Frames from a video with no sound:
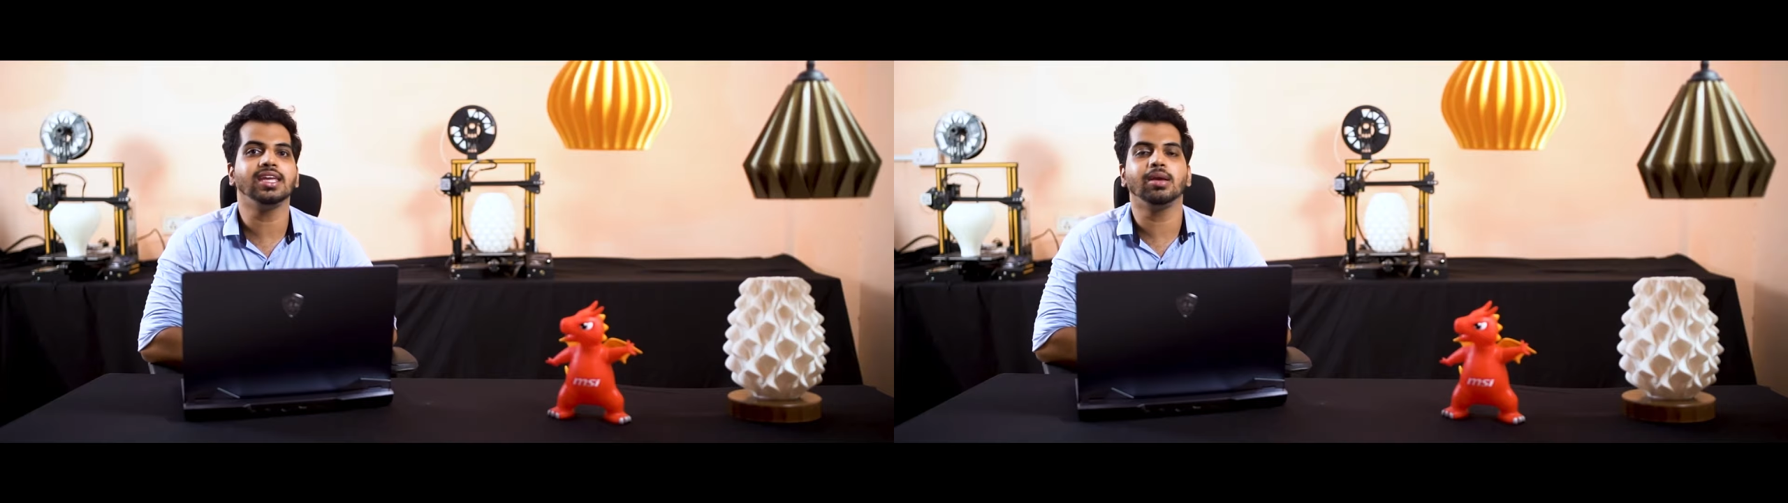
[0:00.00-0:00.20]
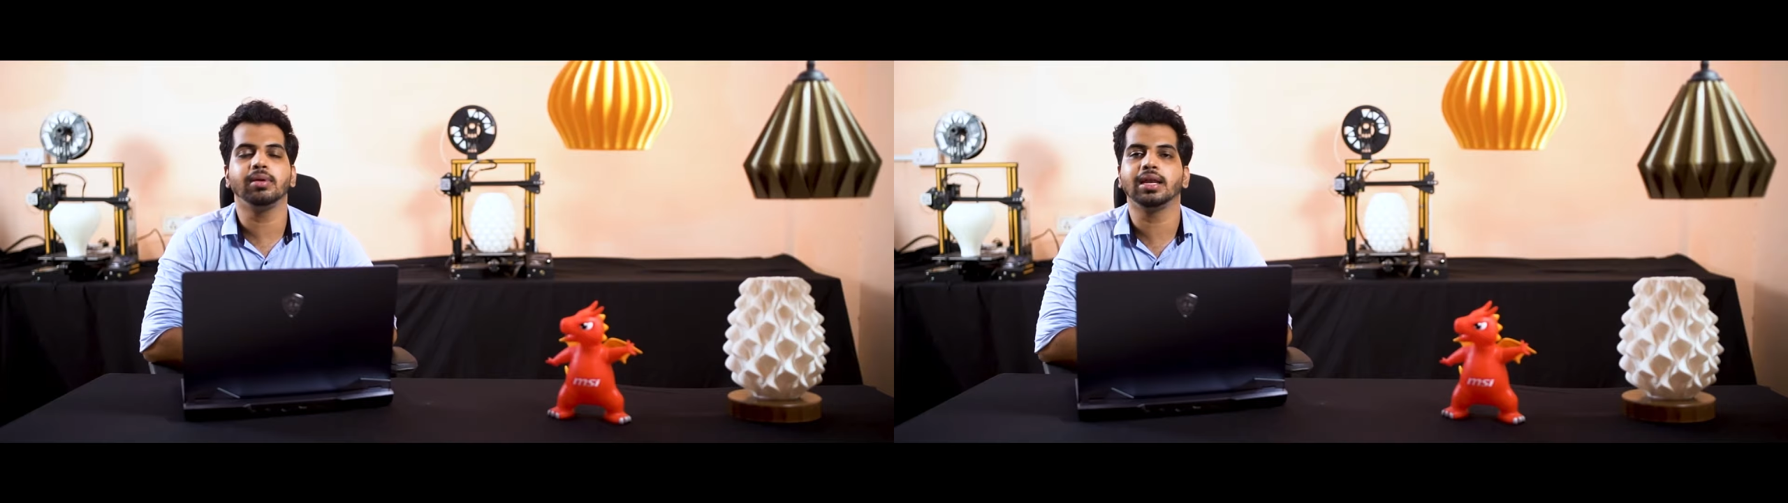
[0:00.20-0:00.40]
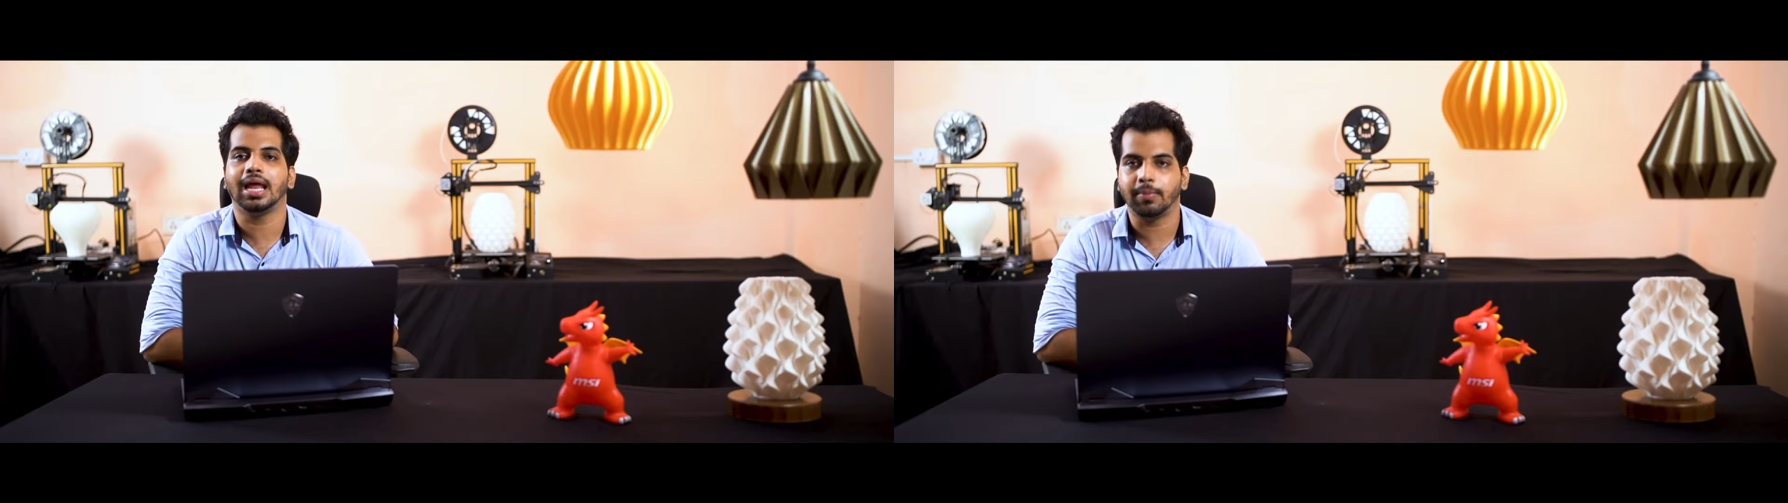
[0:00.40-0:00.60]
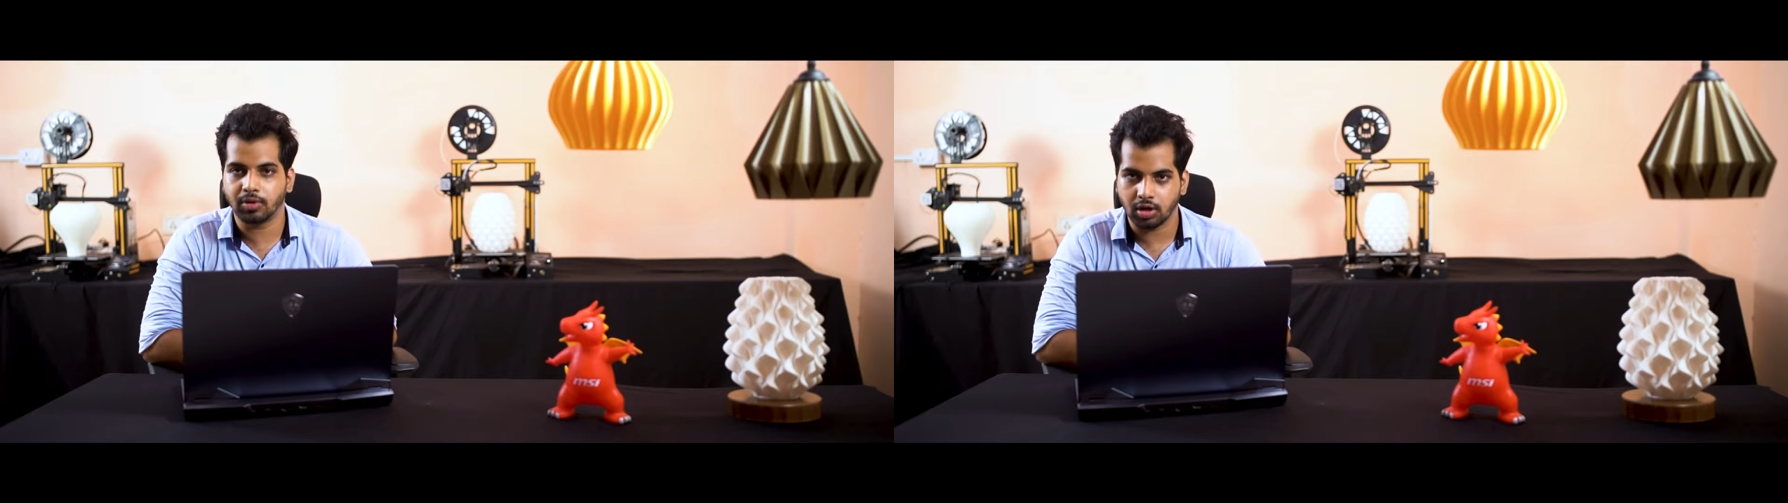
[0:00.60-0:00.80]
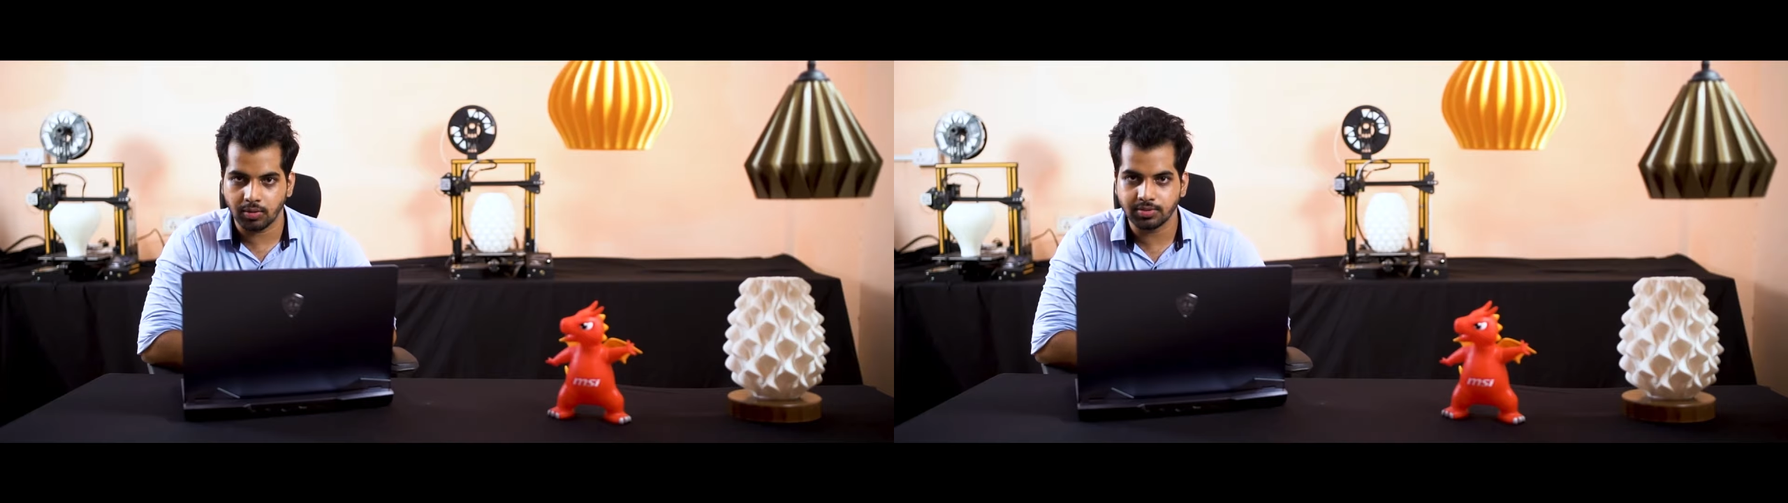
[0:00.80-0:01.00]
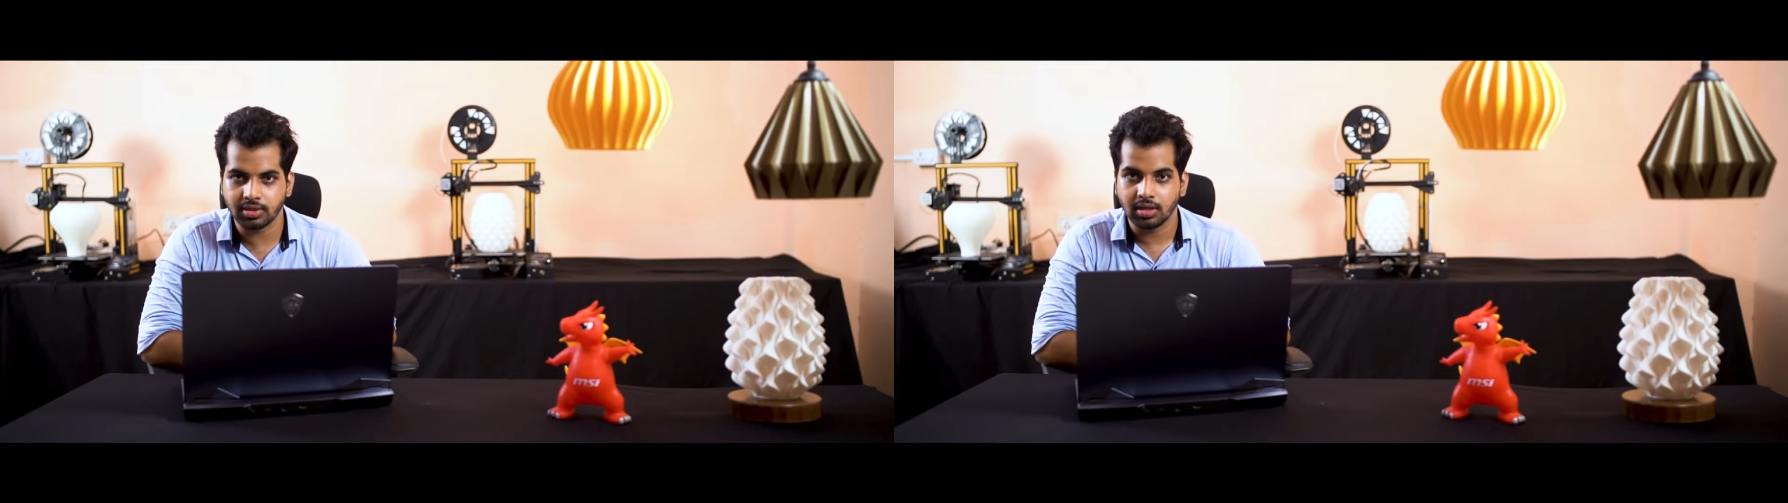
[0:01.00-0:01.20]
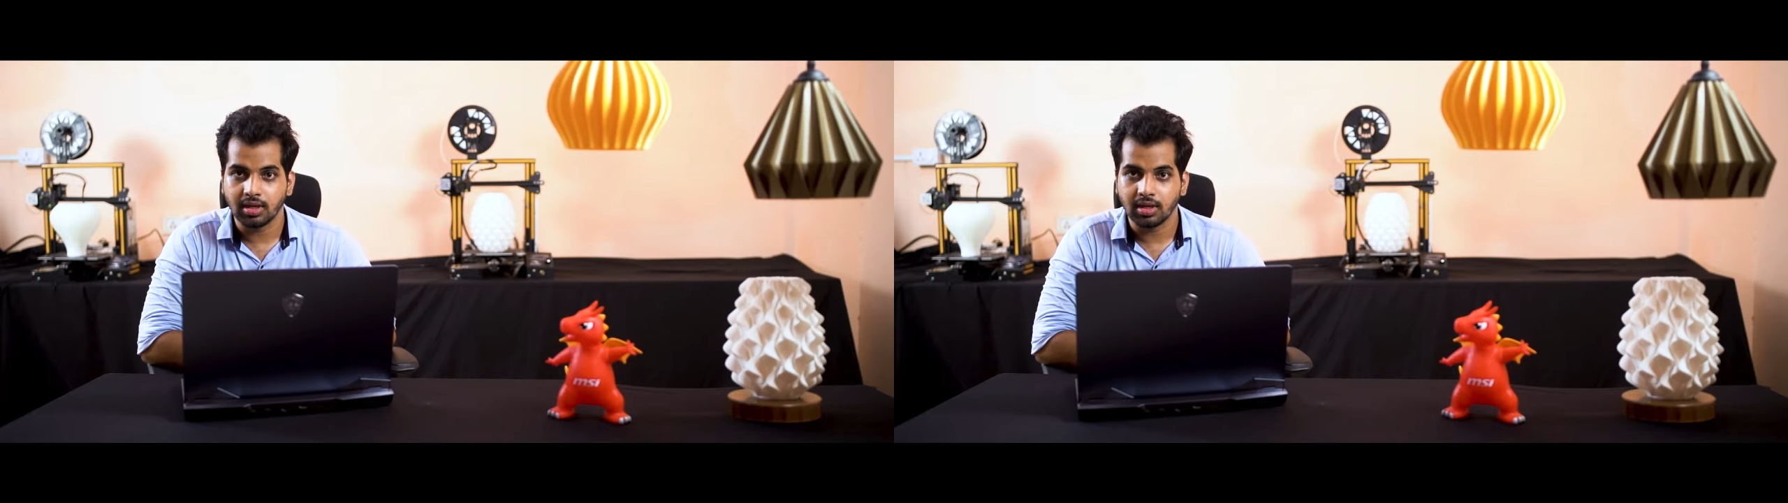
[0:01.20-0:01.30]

gaming laptops.